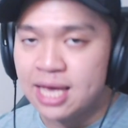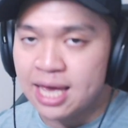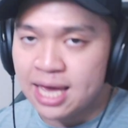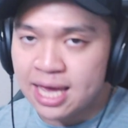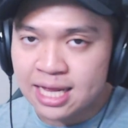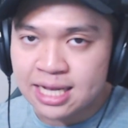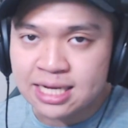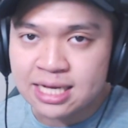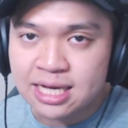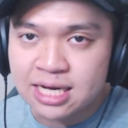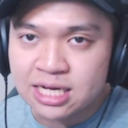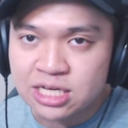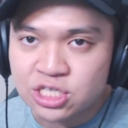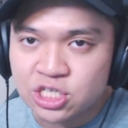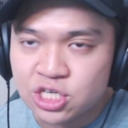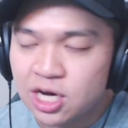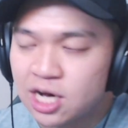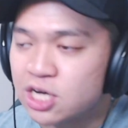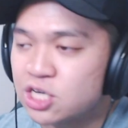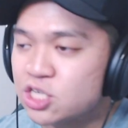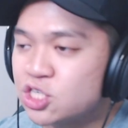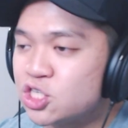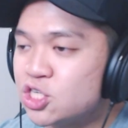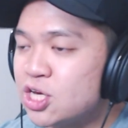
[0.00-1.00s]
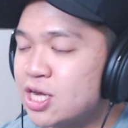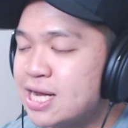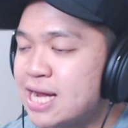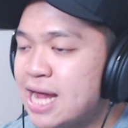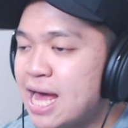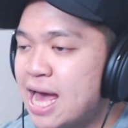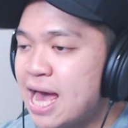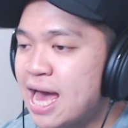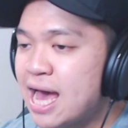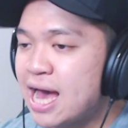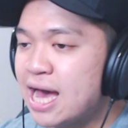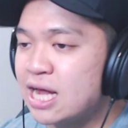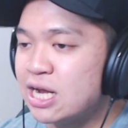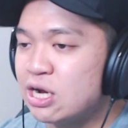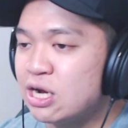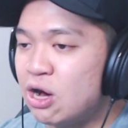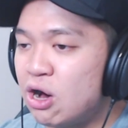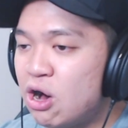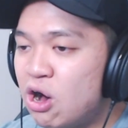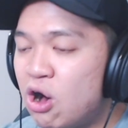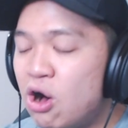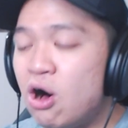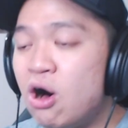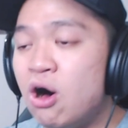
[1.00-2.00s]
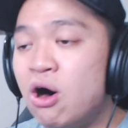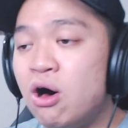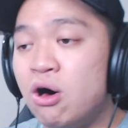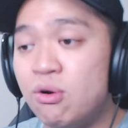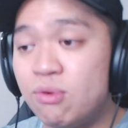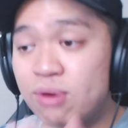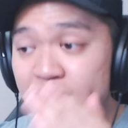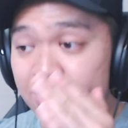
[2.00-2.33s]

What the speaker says: in conjunction and all.